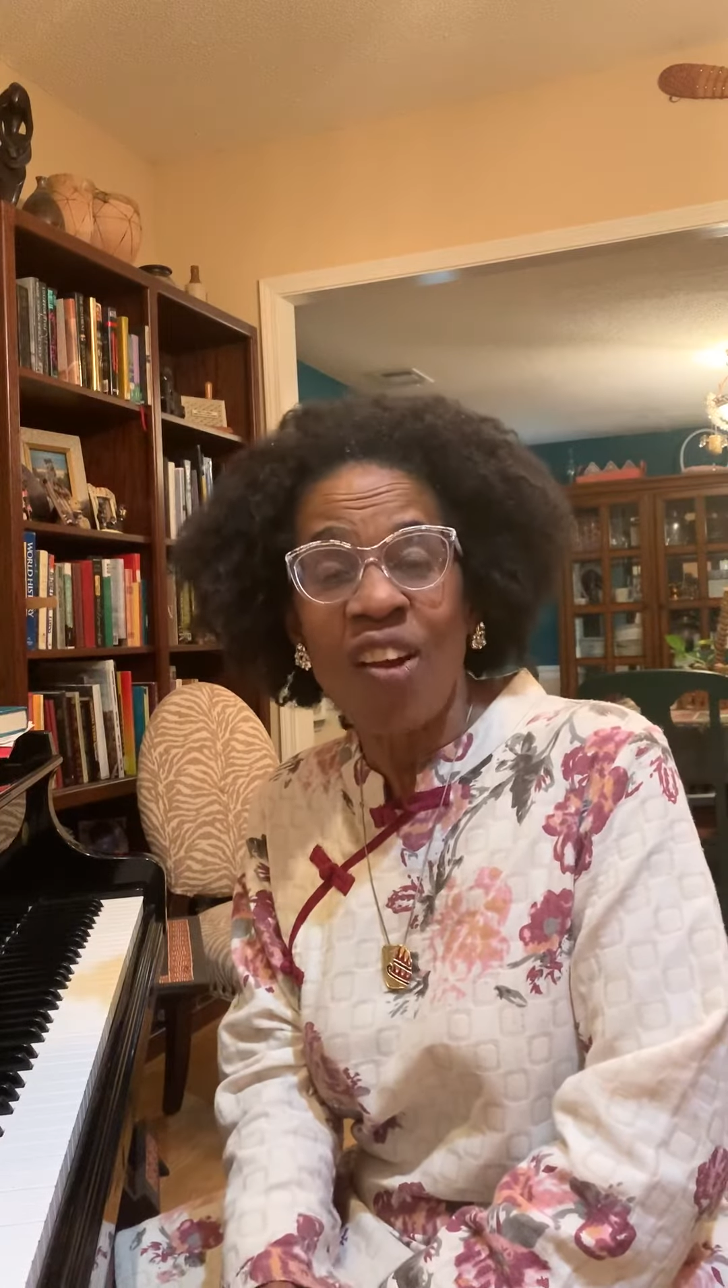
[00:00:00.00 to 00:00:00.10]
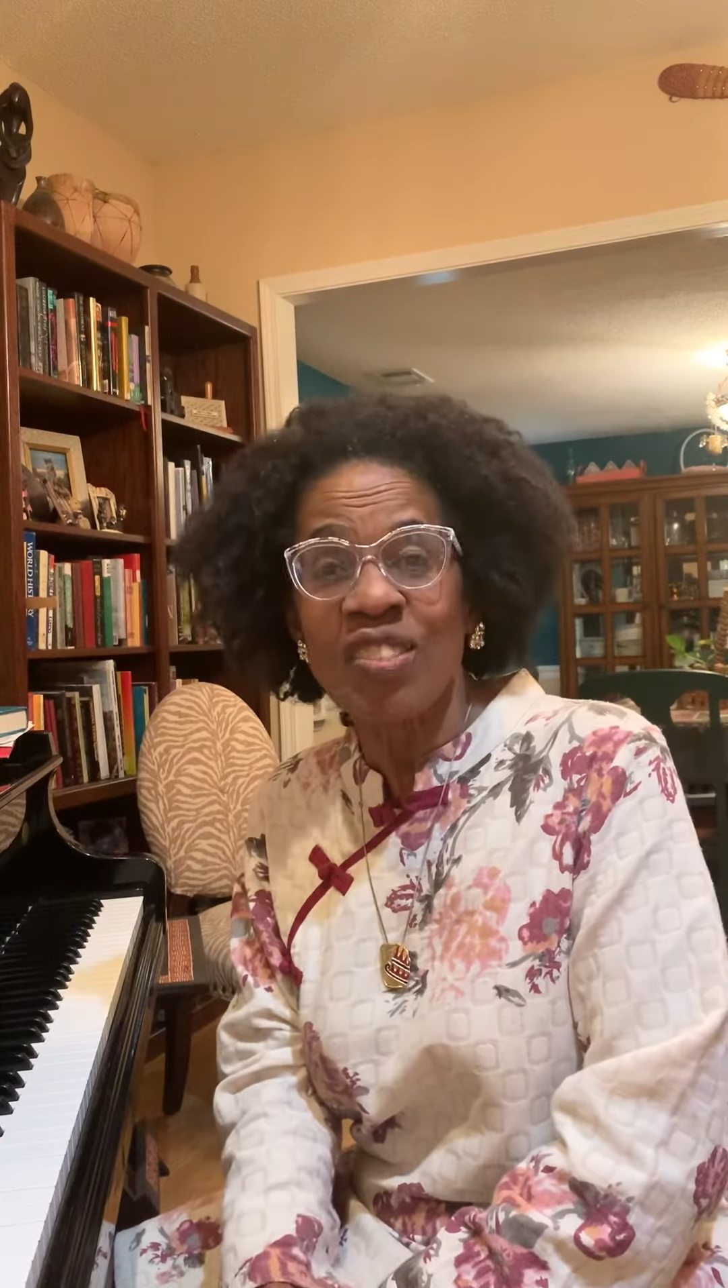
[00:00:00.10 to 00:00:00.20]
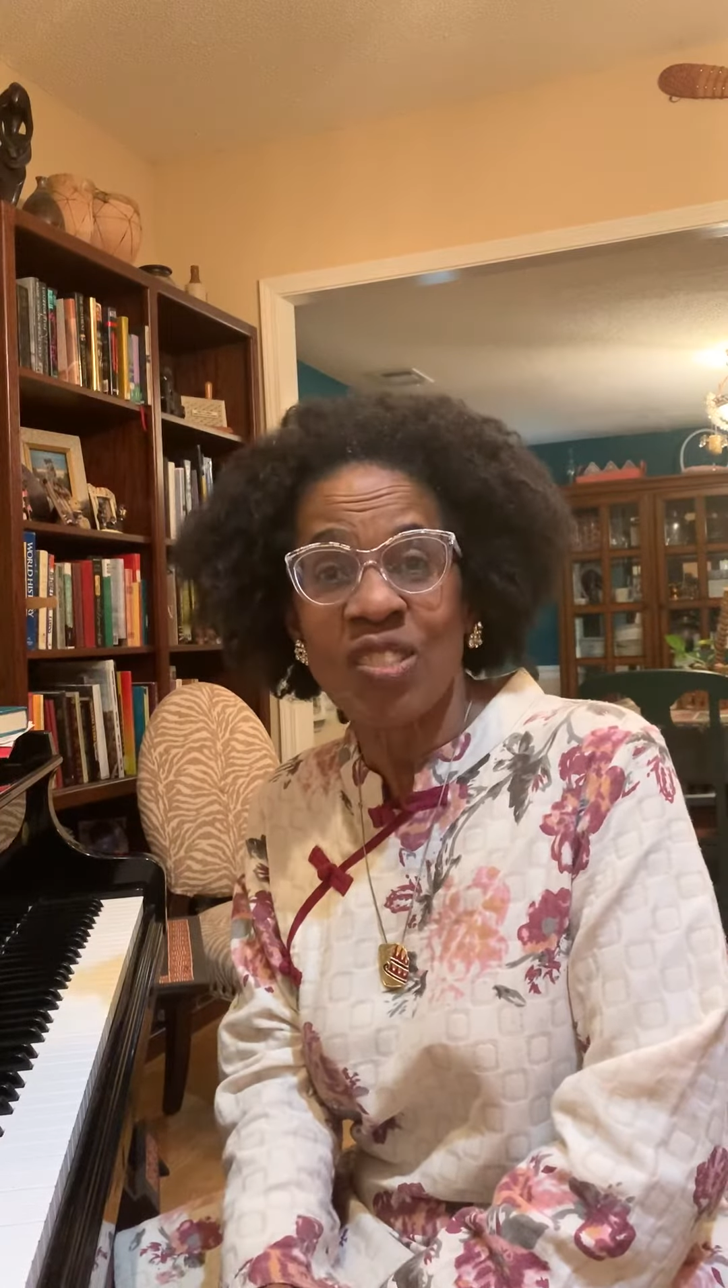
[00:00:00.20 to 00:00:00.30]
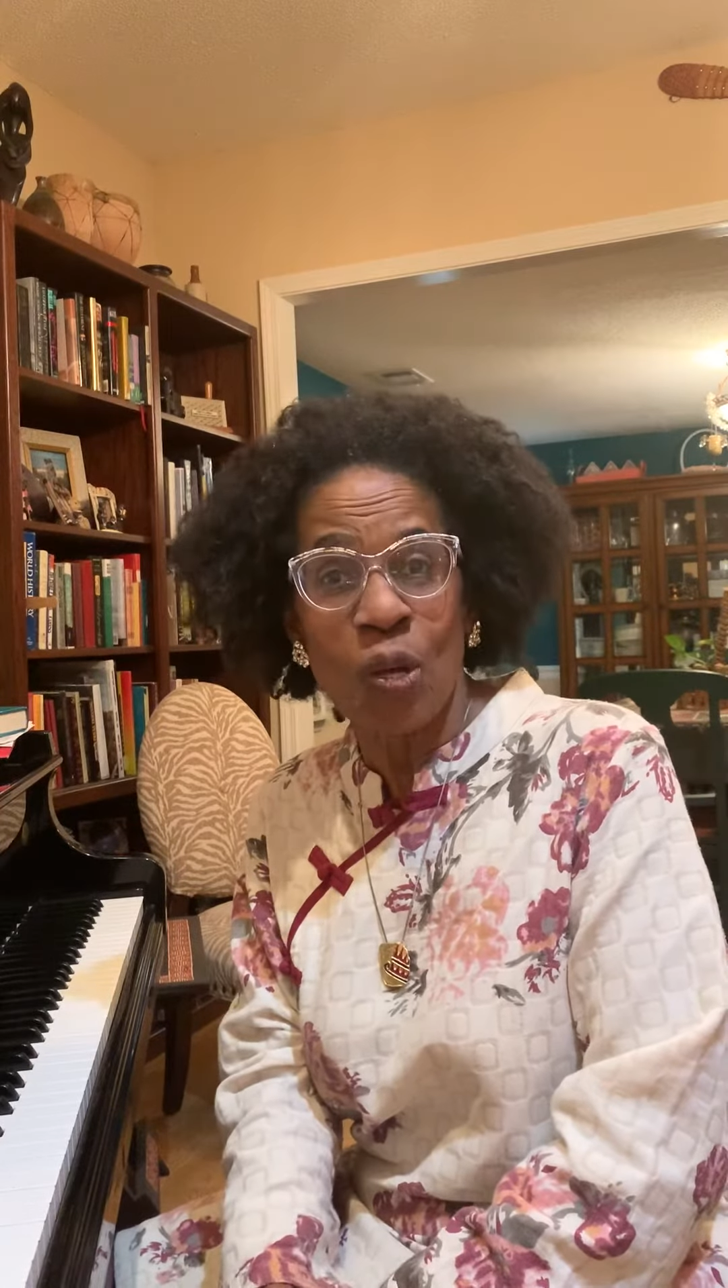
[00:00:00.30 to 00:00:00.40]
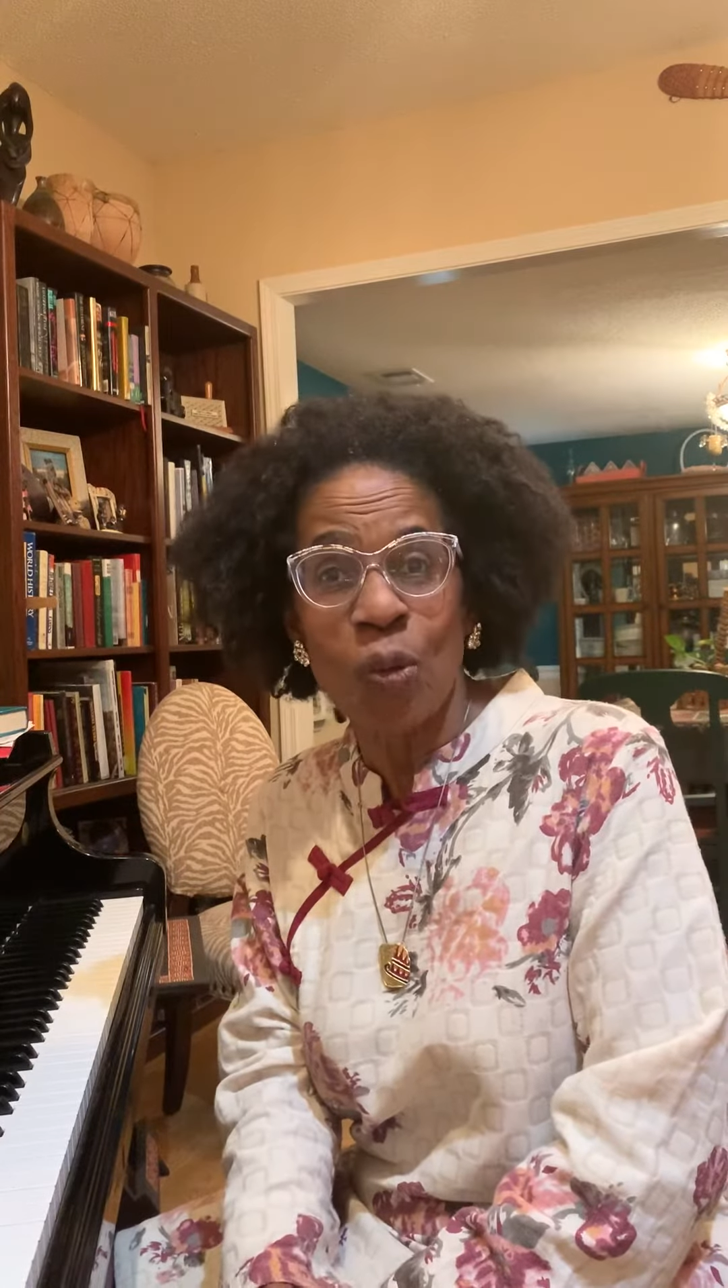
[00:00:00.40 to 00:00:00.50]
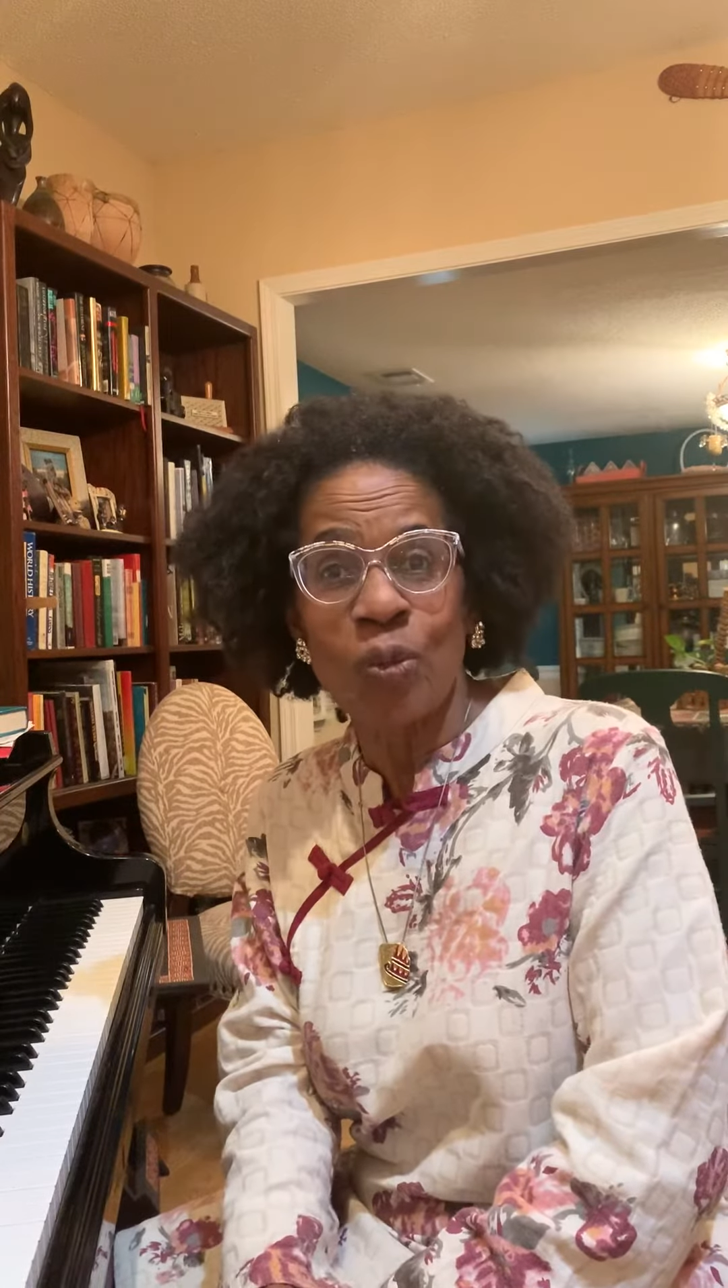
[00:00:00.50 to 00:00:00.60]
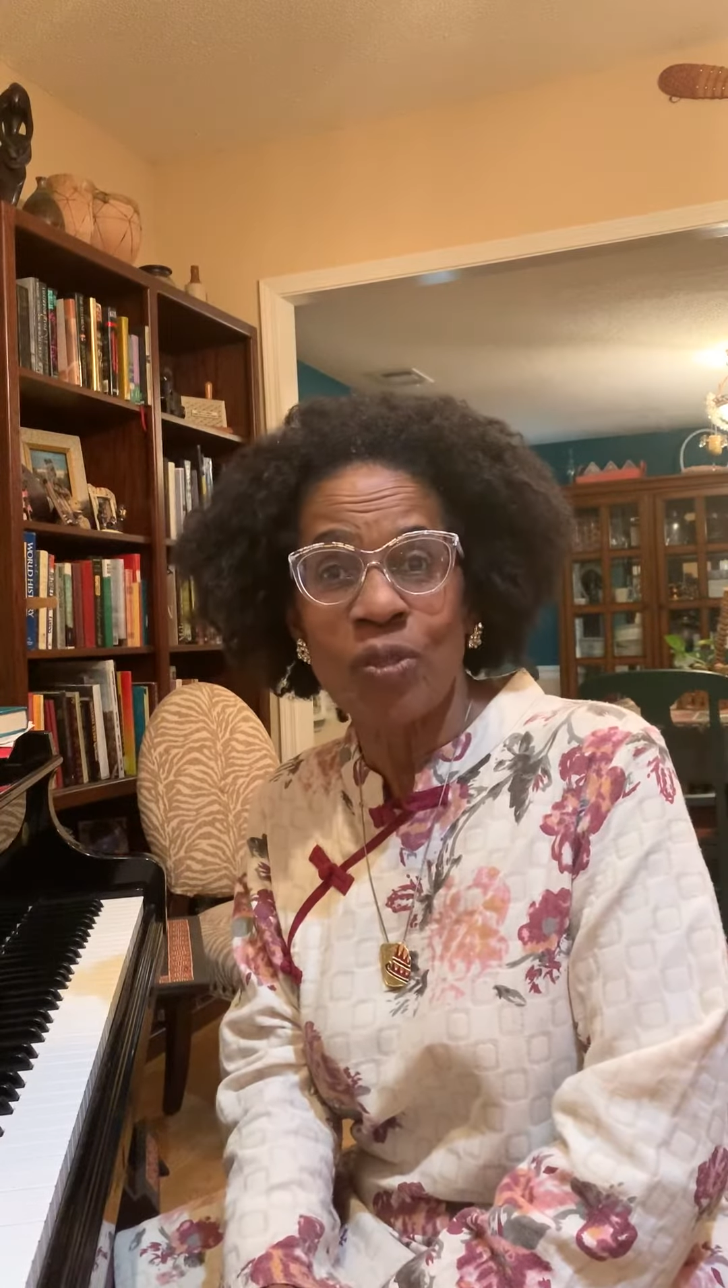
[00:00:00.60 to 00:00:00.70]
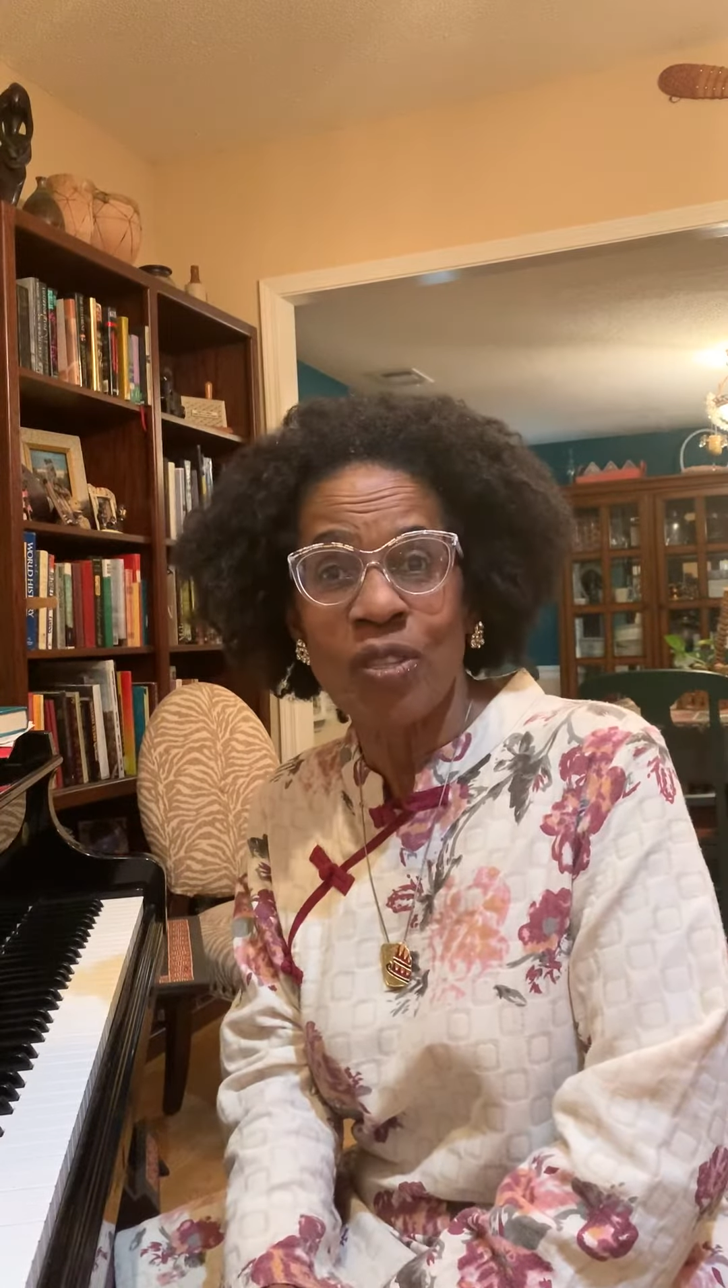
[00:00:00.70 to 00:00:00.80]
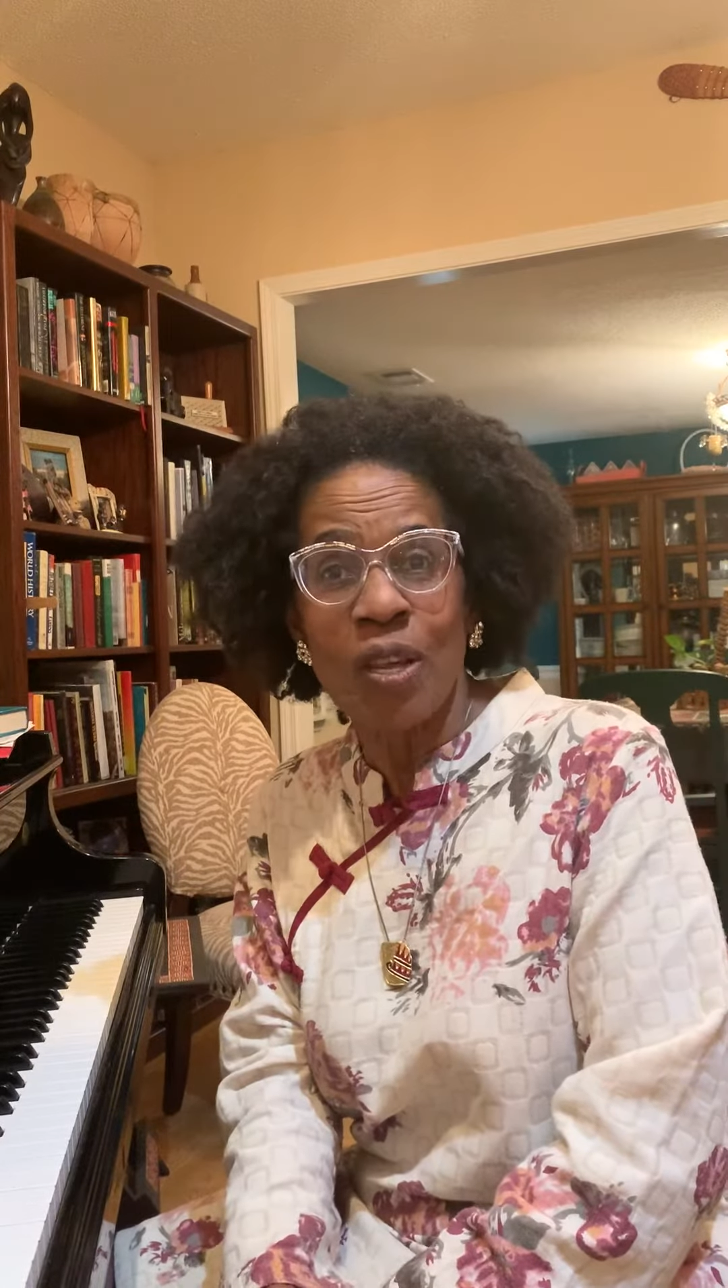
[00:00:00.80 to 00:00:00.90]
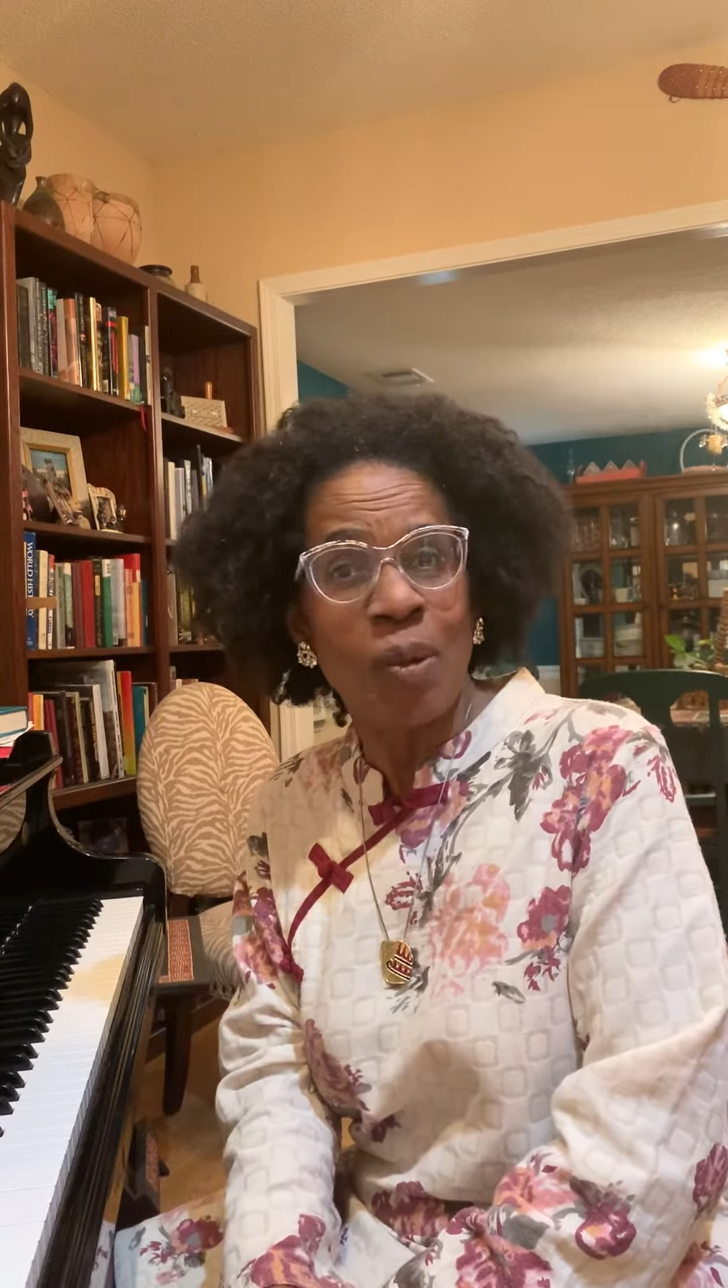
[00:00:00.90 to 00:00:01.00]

souls,